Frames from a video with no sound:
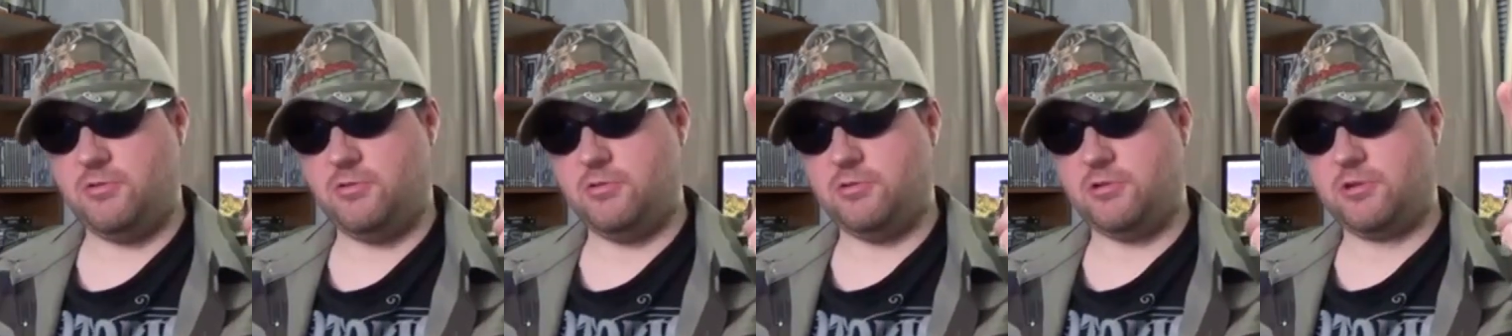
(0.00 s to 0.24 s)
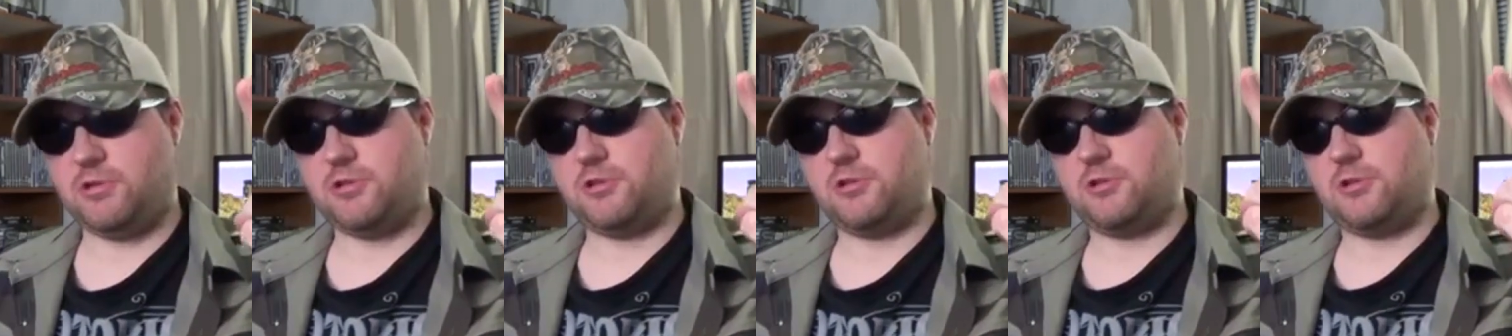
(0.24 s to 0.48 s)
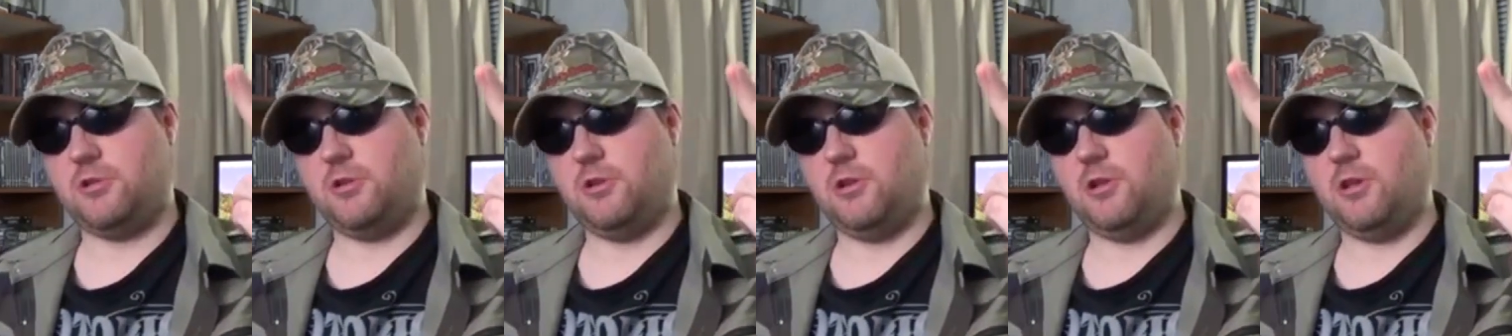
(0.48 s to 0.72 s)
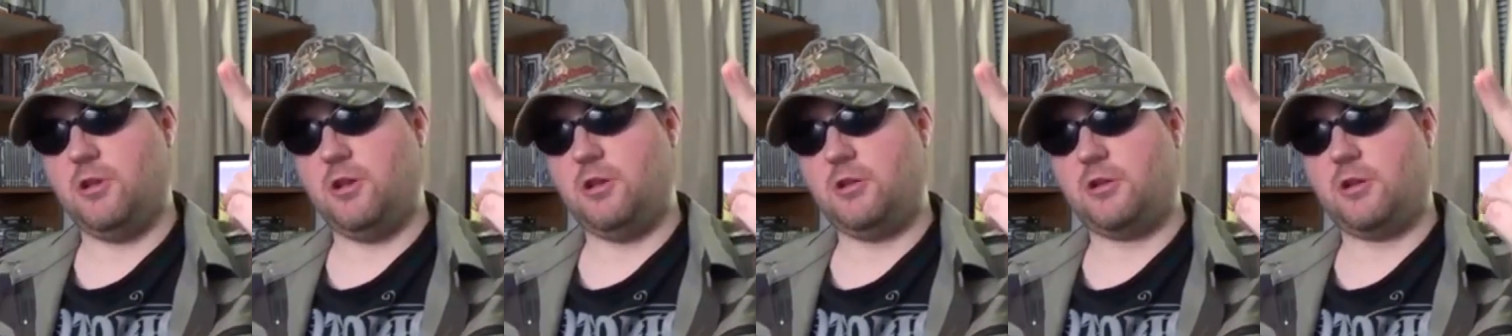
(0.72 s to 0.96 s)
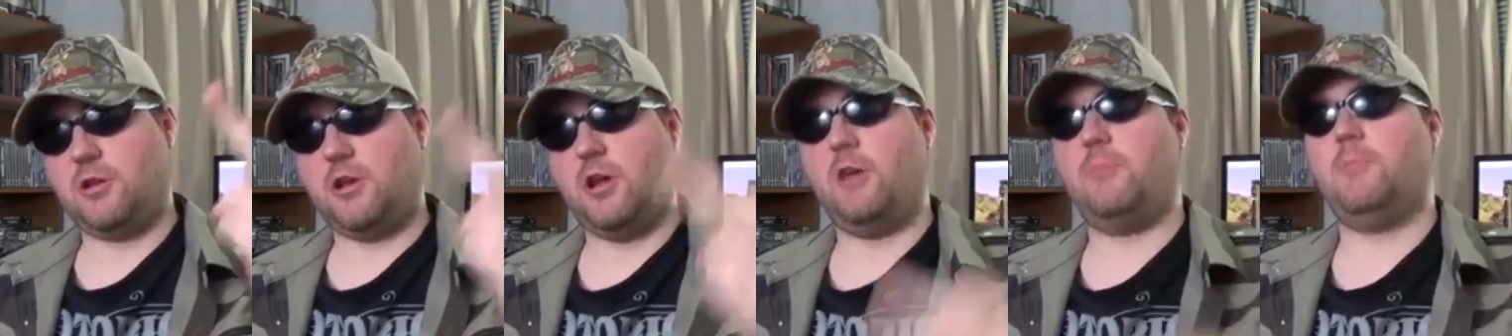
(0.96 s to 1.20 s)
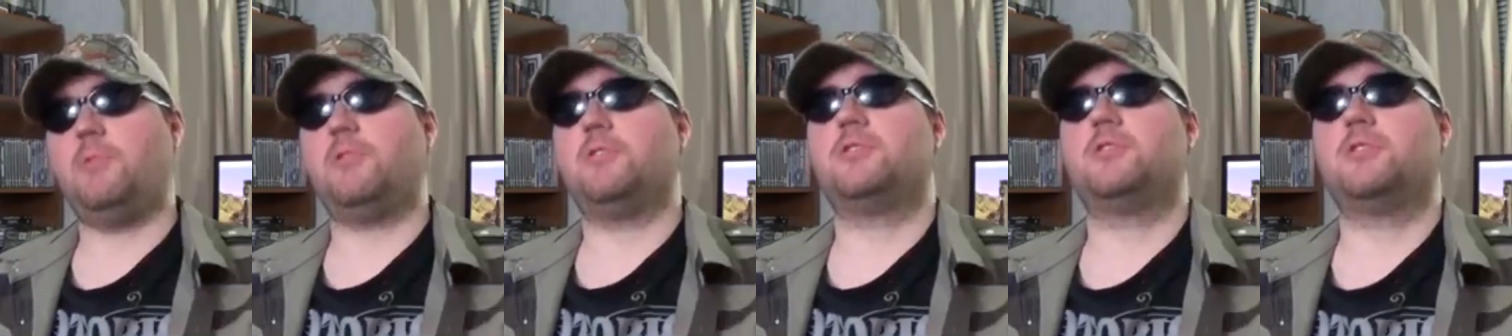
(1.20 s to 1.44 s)
you slut.
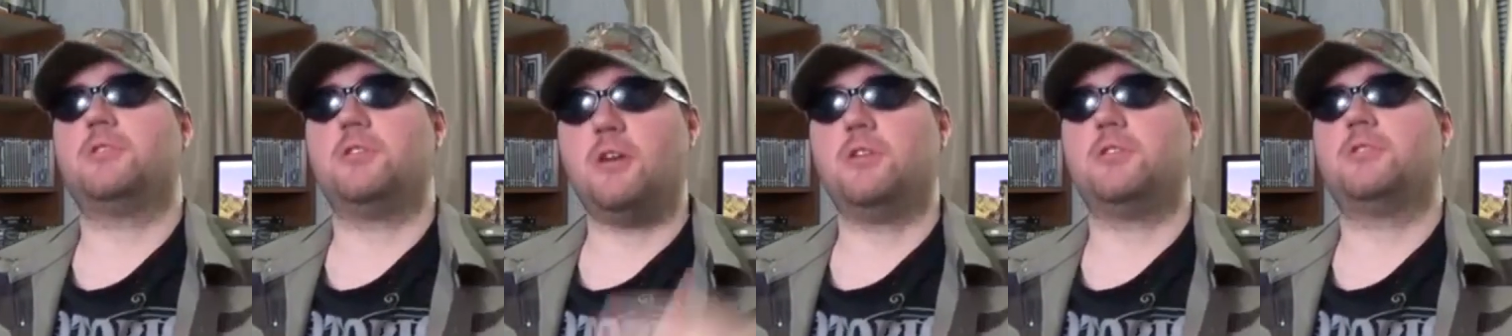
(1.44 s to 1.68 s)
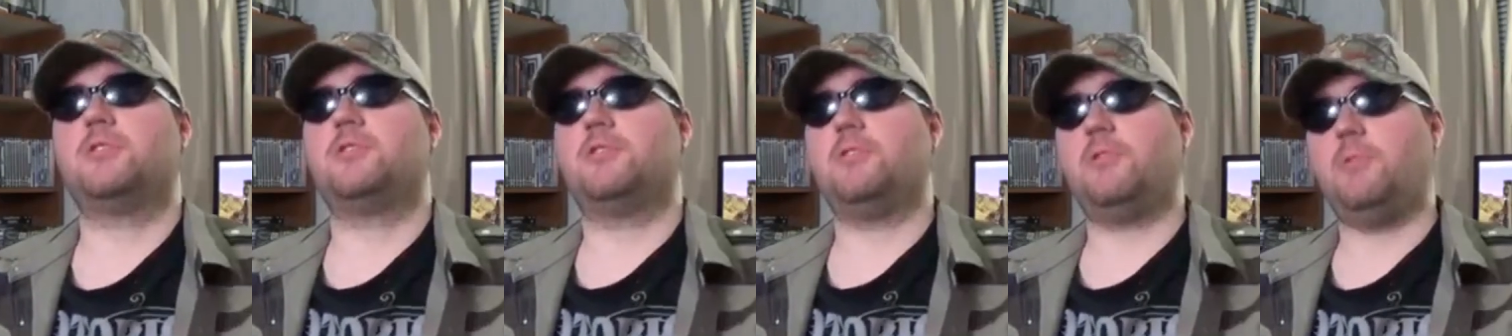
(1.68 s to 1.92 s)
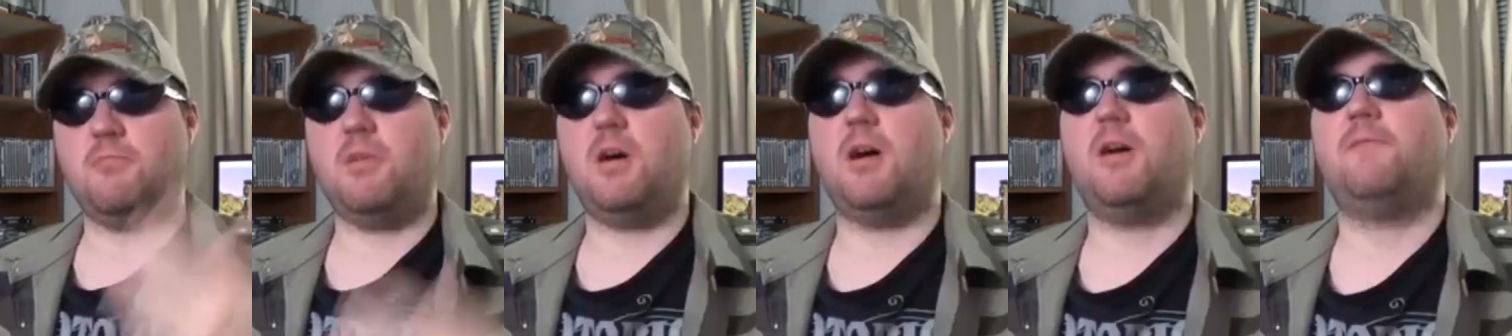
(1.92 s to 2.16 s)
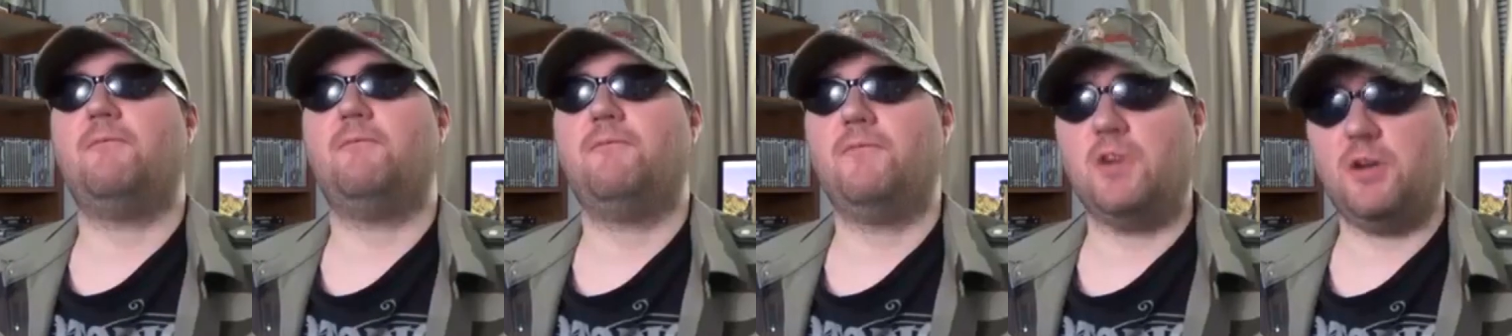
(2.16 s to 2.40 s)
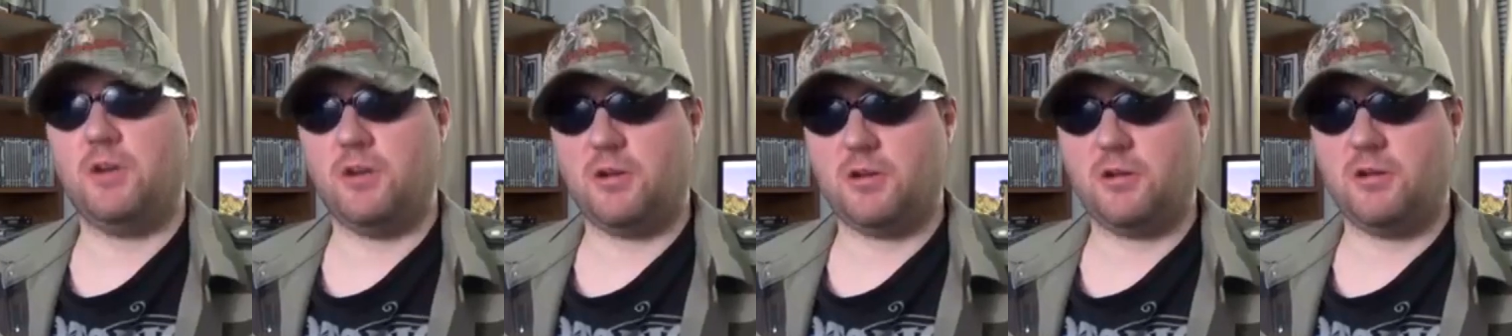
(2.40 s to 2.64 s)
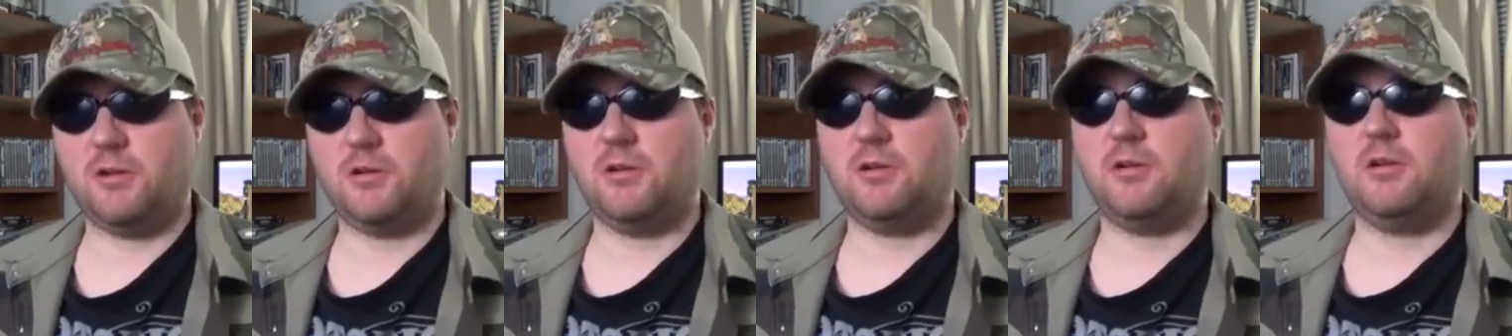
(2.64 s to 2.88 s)
Come and suss my
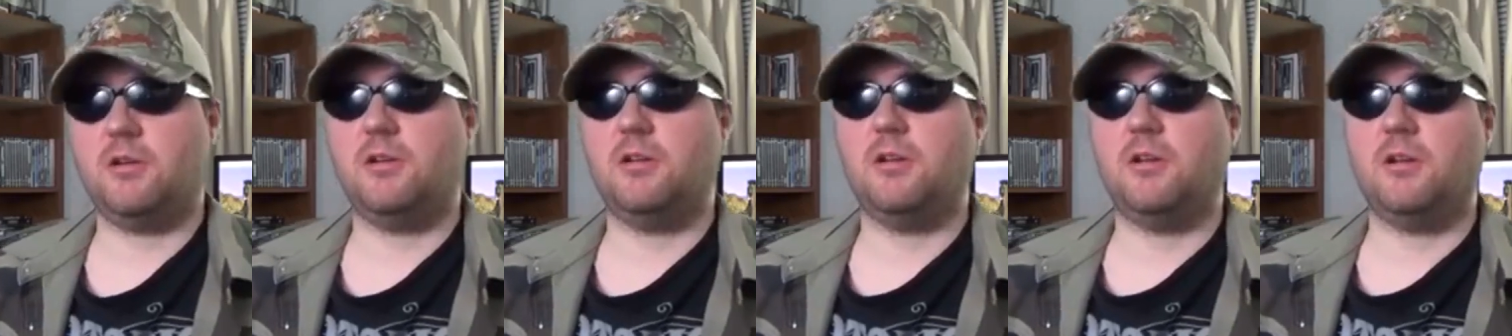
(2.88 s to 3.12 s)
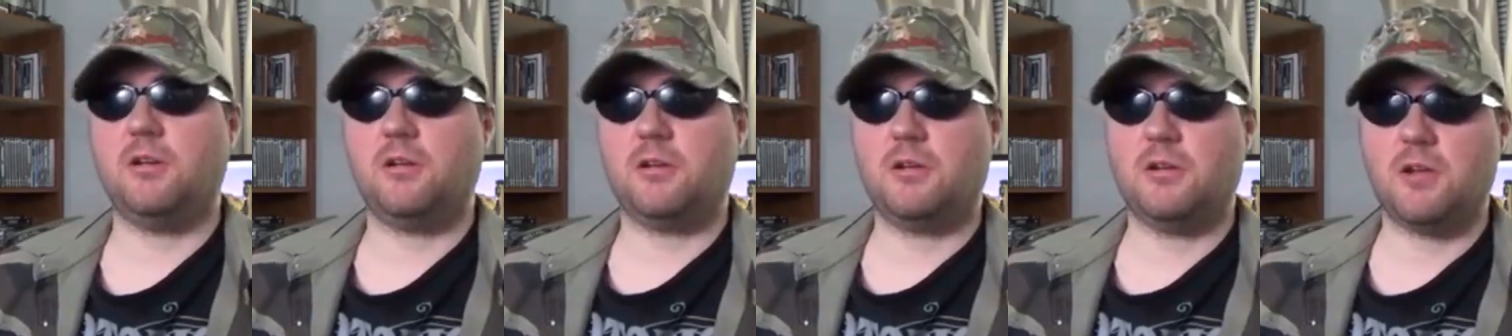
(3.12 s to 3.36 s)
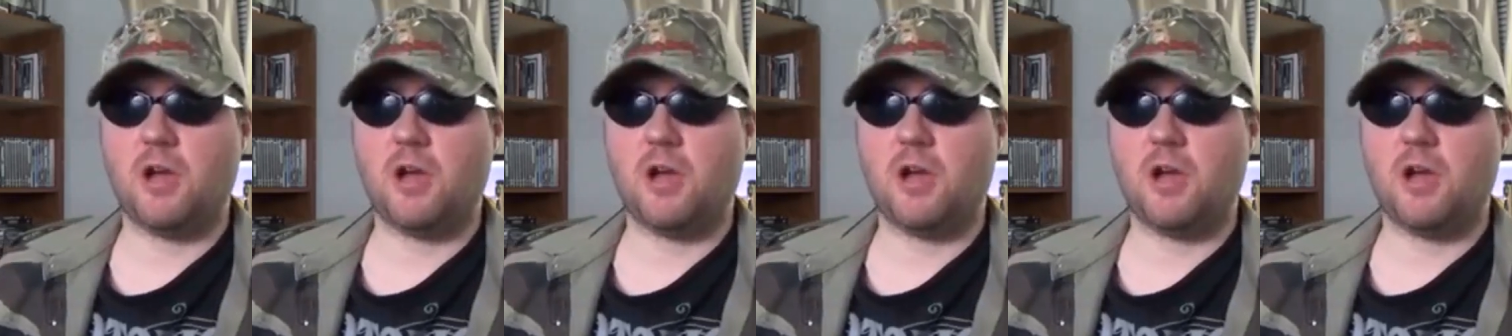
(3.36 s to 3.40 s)
fucking dick.